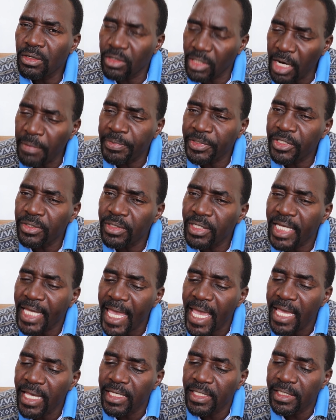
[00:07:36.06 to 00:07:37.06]
corruption
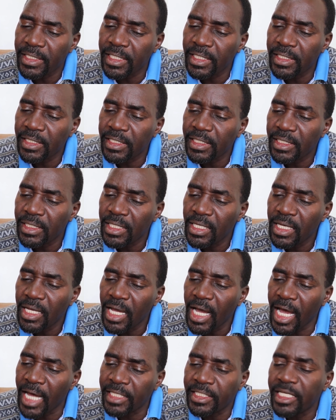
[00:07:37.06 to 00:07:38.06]
cases
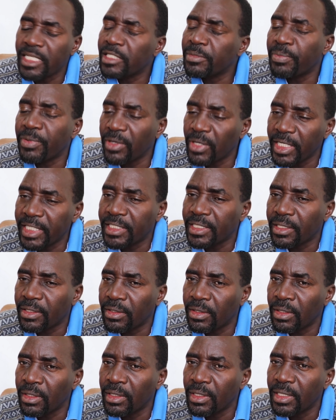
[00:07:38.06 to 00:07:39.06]
are just
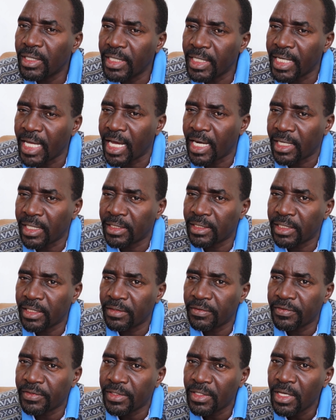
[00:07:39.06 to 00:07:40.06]
political
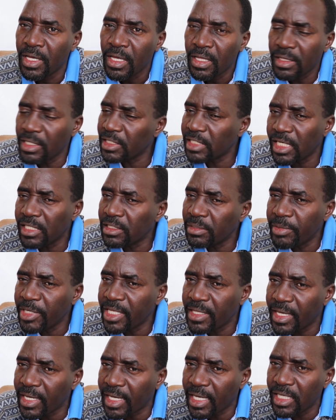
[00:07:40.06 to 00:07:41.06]
narratives. This has
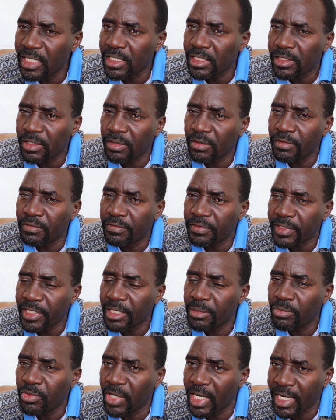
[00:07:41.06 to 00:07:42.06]
been the case of
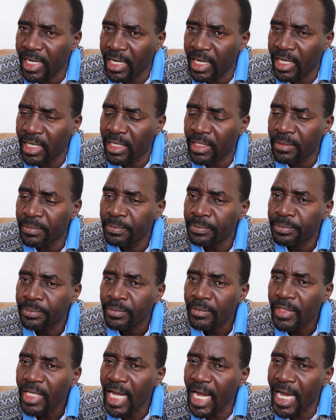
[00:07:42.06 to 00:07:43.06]
Kimwarer,
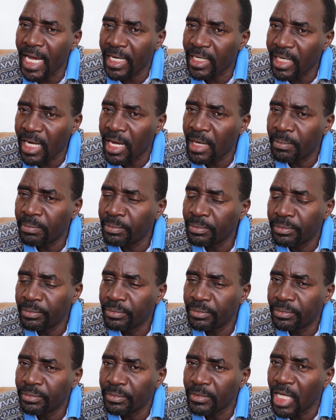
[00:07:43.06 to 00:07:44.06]

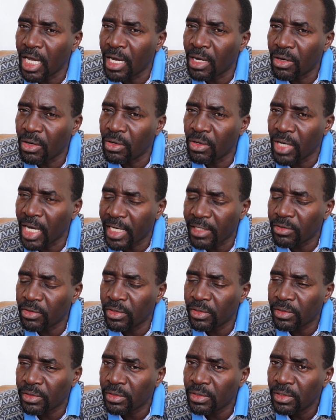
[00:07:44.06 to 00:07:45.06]

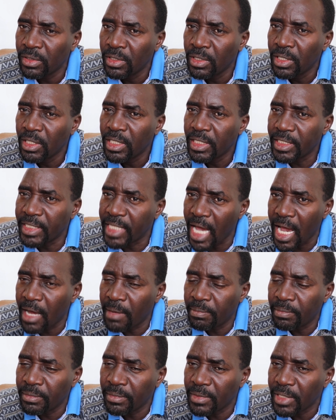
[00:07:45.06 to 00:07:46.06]
Aror
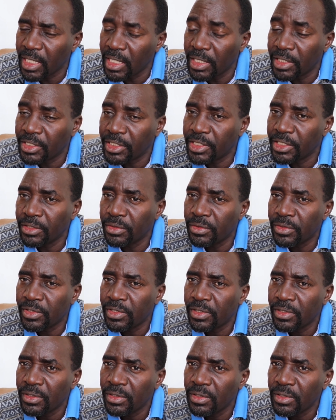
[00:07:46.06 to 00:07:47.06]
Dam
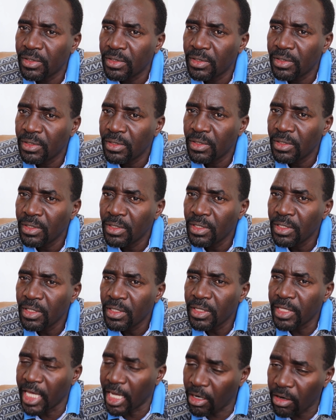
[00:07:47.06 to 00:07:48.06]
issues,
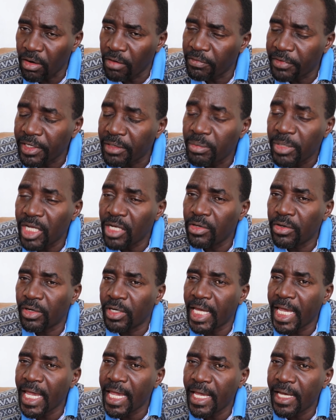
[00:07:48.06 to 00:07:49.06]
the COVID
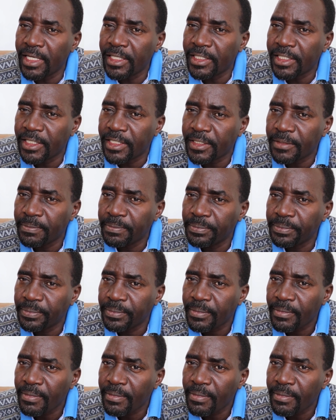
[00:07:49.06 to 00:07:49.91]
millionaires,